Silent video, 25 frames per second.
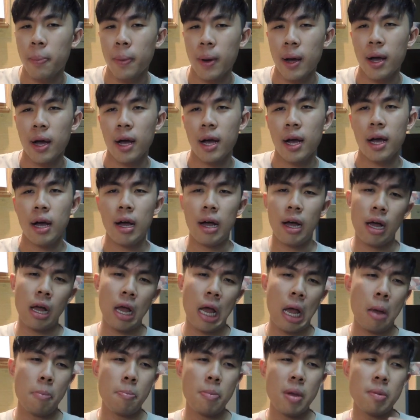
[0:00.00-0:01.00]

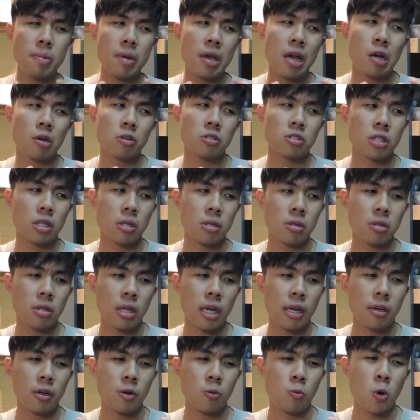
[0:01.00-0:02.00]
but maybe I
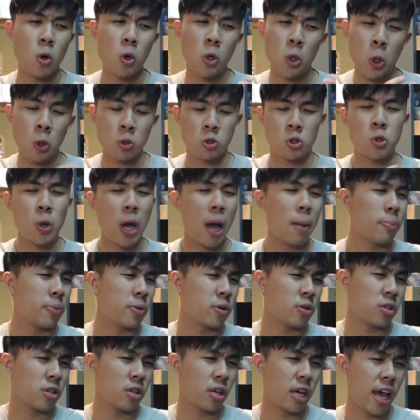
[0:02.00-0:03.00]
won't go through
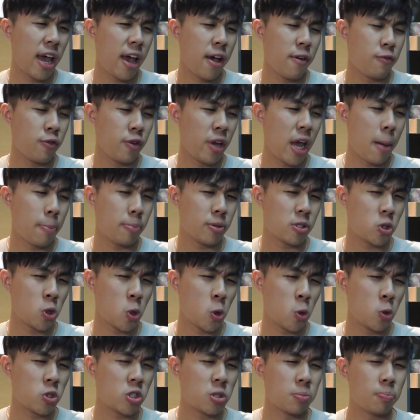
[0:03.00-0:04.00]
every
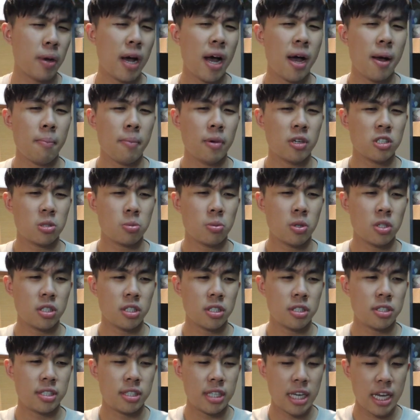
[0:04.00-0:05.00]
episode, but much more
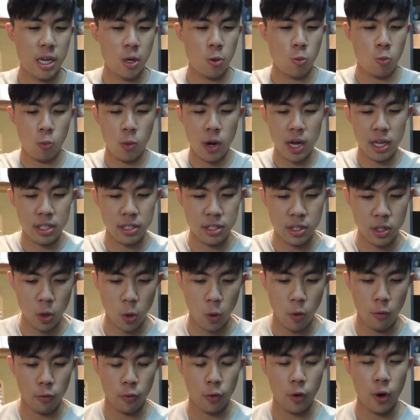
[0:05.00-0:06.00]
just saying what
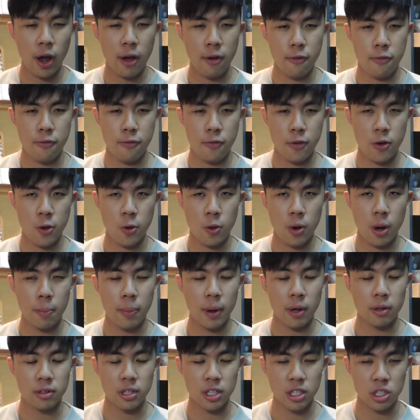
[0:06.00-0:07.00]
overall I feel
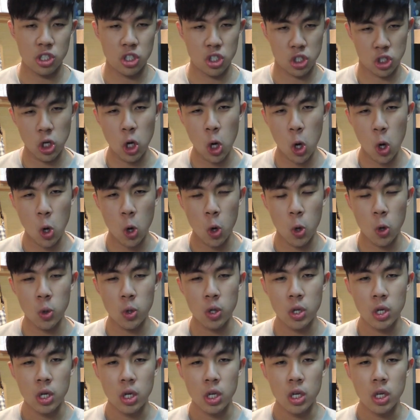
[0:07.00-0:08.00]
about this
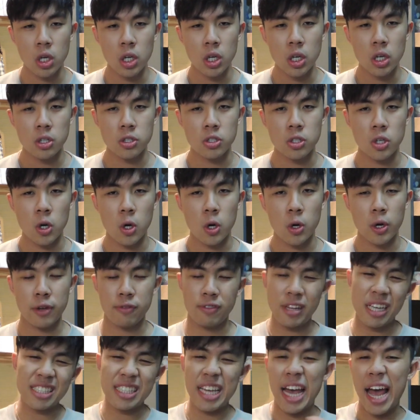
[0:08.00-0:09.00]
show. So
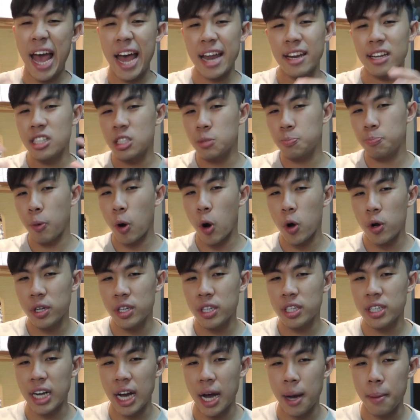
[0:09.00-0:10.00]
if there's any
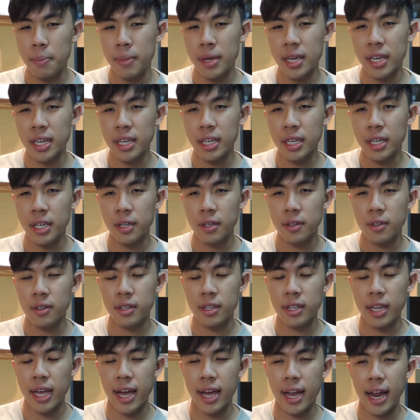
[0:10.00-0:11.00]
spoiler coming
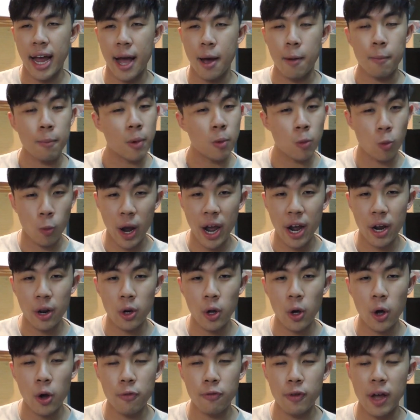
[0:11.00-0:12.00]
that I'm
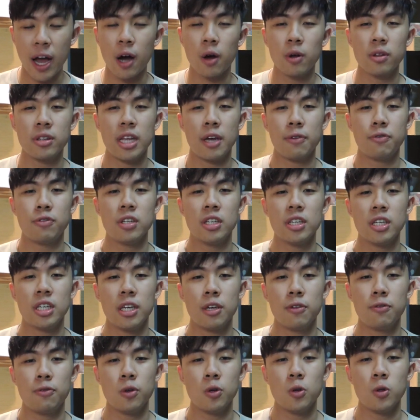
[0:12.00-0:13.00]
aware of, I'll definitely
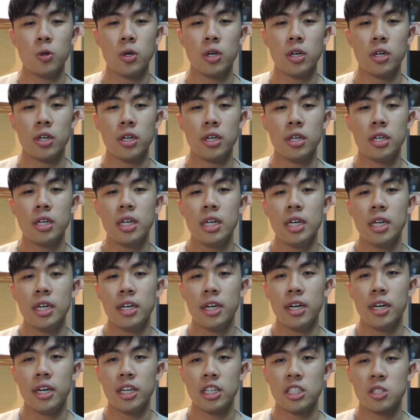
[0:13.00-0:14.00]
give you
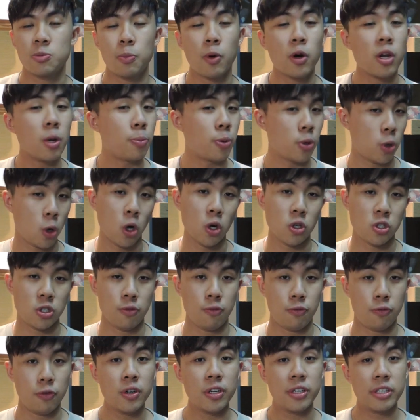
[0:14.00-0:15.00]
a spoiler
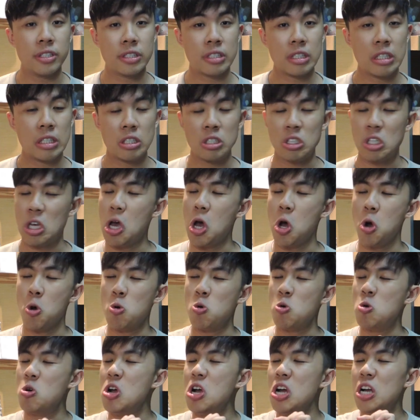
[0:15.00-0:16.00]
precaution first.
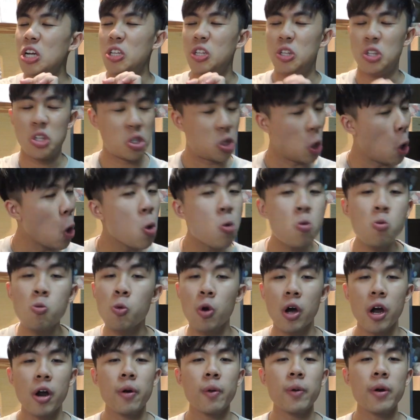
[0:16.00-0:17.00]
So don't
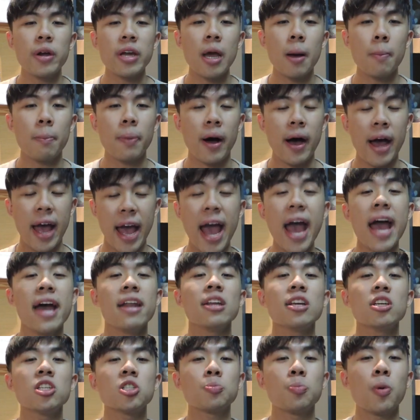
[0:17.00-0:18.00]
worry about
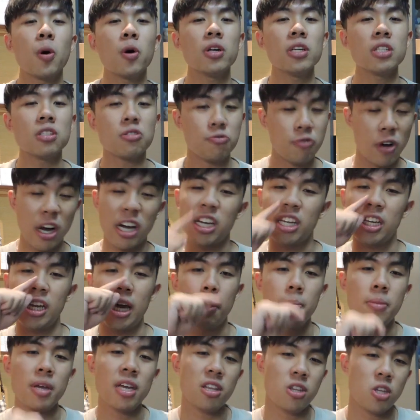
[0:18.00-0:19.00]
any spoilers fucking
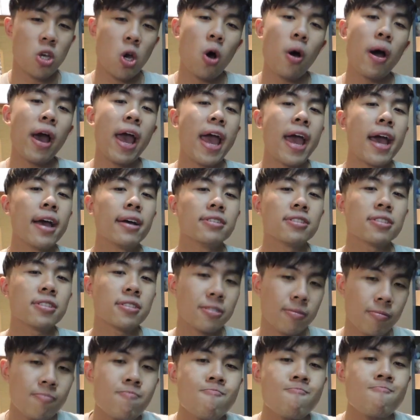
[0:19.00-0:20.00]
up in your
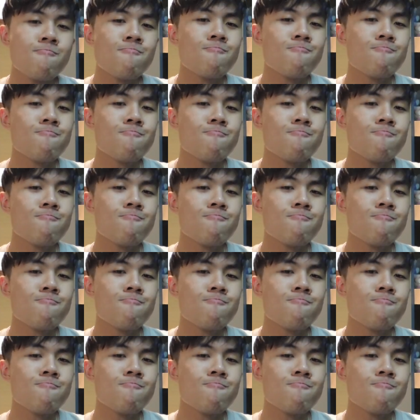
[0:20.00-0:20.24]
ass.